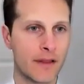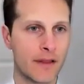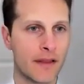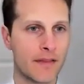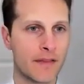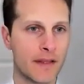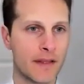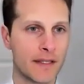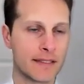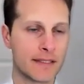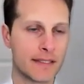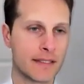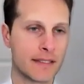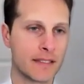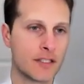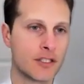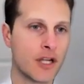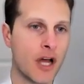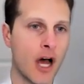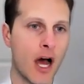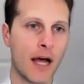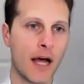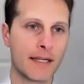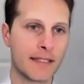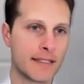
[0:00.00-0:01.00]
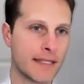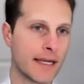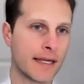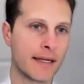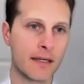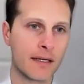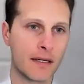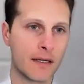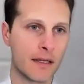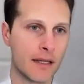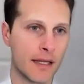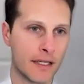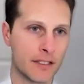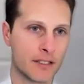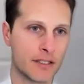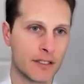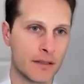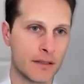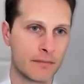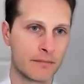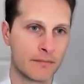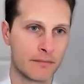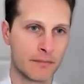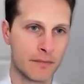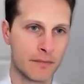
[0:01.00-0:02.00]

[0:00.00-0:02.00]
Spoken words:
that this is not data collection.